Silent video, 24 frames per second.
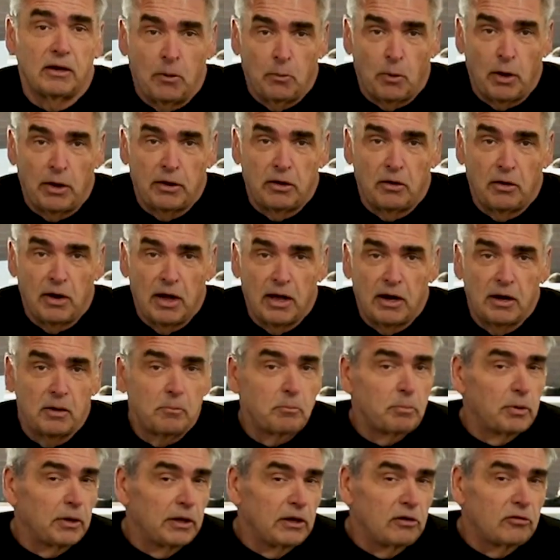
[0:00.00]
And while you're at
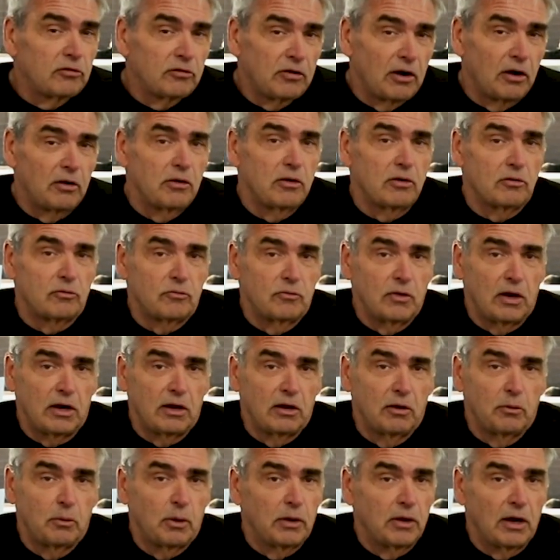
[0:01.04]
it, please share this
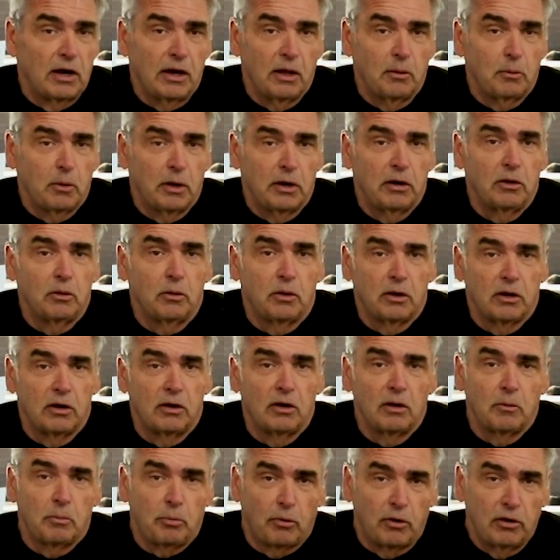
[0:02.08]
video with anyone who could
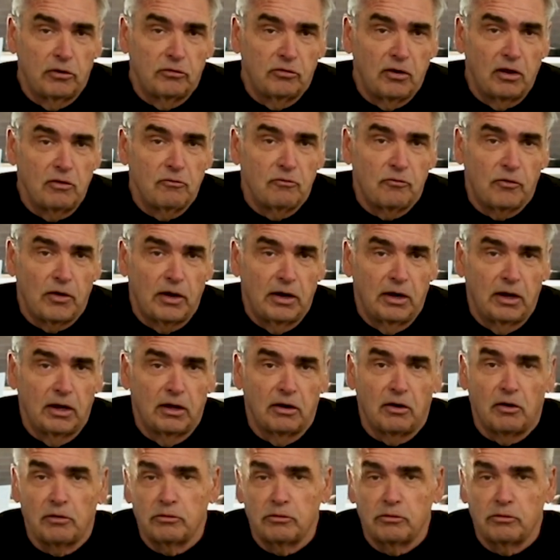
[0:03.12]
appreciate finding an